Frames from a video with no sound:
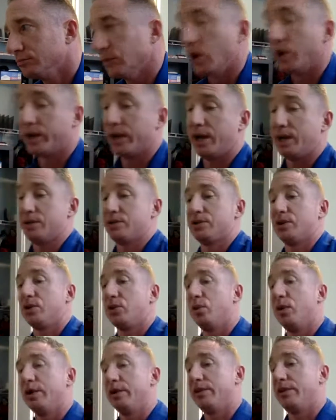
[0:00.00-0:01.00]
Okay, so
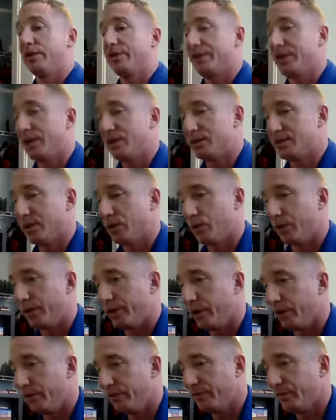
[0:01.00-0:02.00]
one of the things that we're
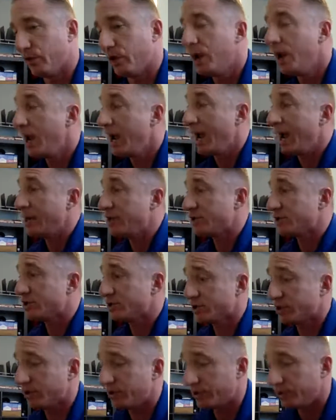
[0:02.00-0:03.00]
known for, and just
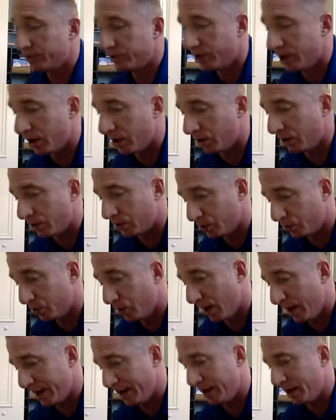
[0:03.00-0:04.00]
so you know who
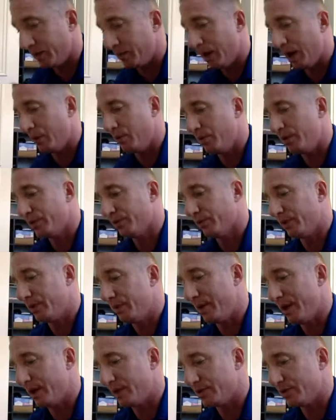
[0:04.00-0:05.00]
I am, I'm with
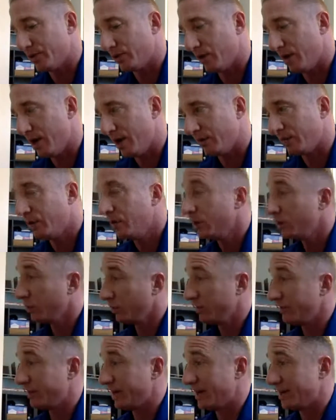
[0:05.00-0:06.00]
RE/MAX Direct.
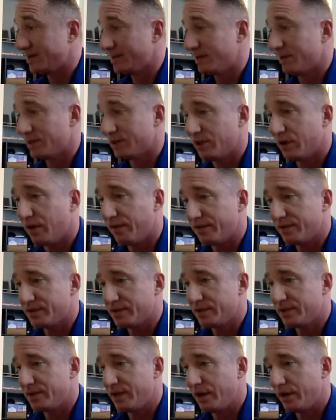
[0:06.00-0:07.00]
We've got 6
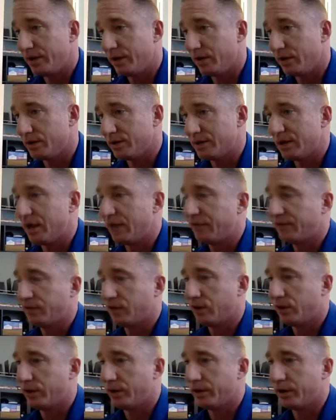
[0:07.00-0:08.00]
offices down here in South
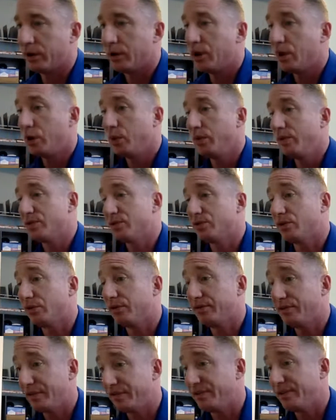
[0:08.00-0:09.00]
Florida. We've
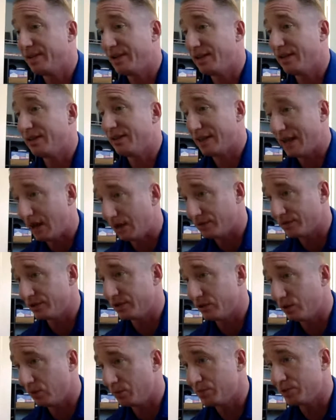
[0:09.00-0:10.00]
sold 15,000
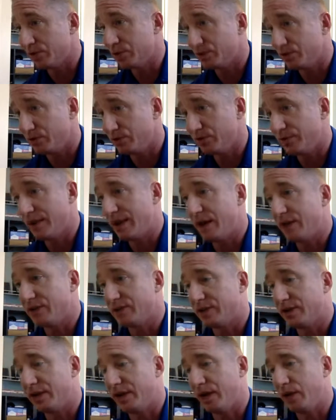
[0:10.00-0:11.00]
homes since
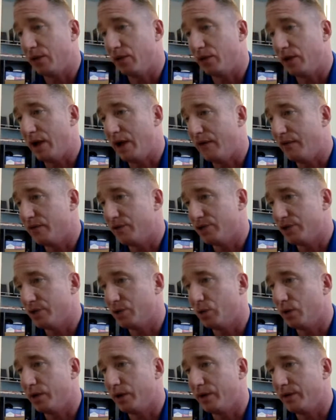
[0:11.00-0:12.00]
2008. We're averaging
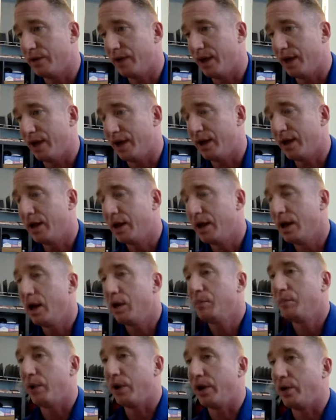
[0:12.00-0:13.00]
1 a day.
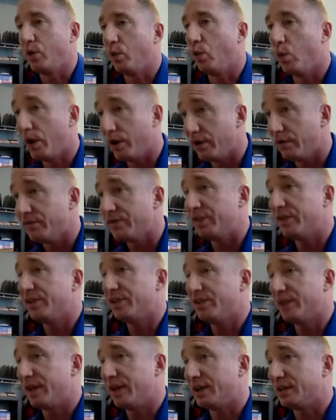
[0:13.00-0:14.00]
But one of the
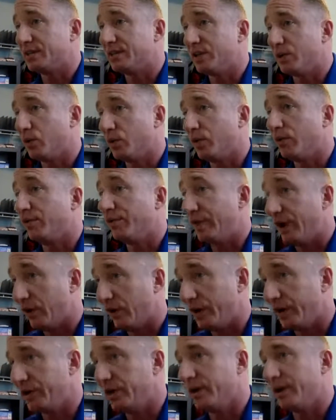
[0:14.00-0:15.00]
things that we're
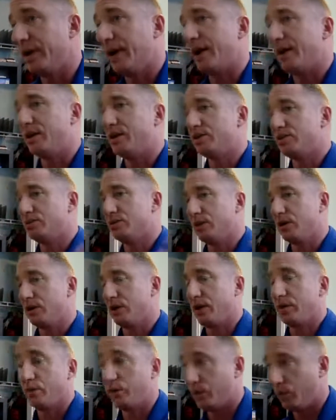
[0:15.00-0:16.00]
very good at is,
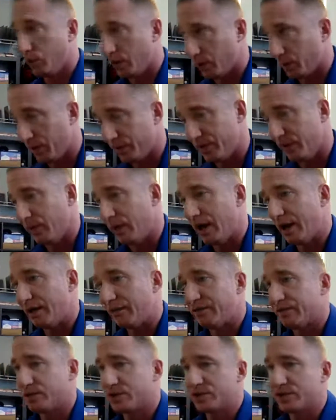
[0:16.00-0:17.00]
and we work with a lot
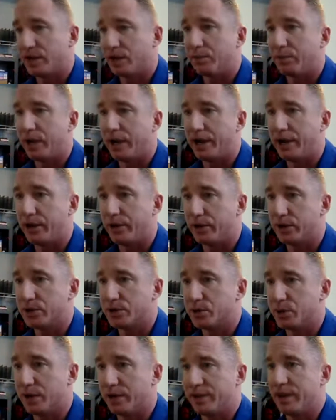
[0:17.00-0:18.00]
of for sale by
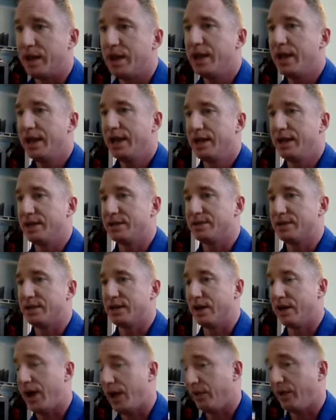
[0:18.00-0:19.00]
owners with, is
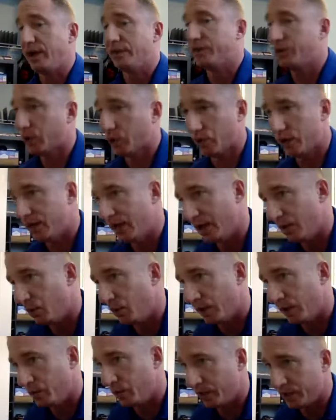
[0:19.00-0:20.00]
that I like to create
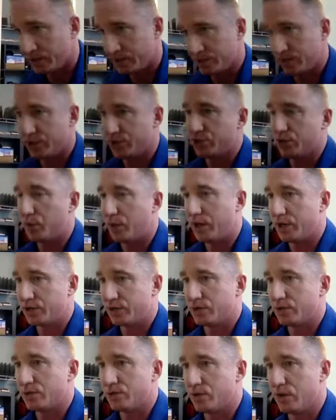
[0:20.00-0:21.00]
win-win
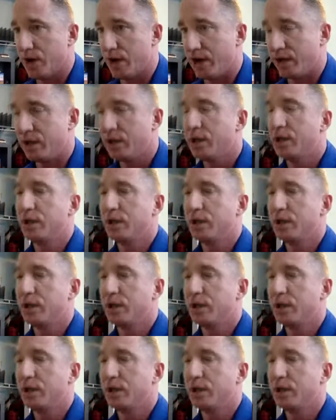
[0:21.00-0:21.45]
situations, right?